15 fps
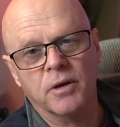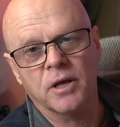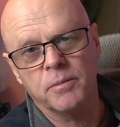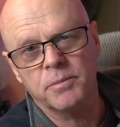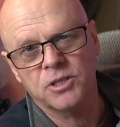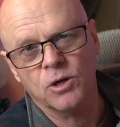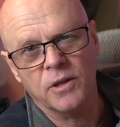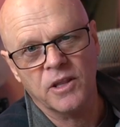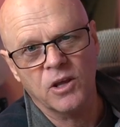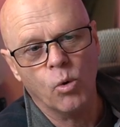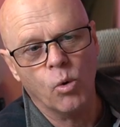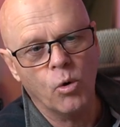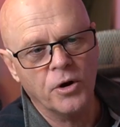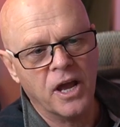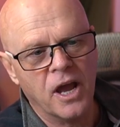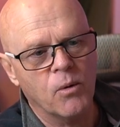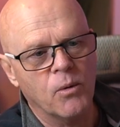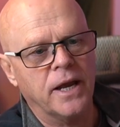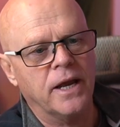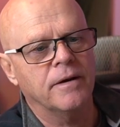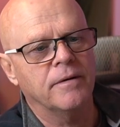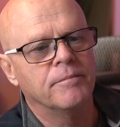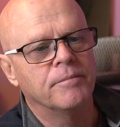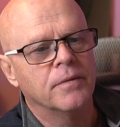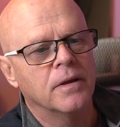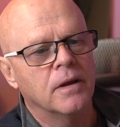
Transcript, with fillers: I'm going to be doing the audio in.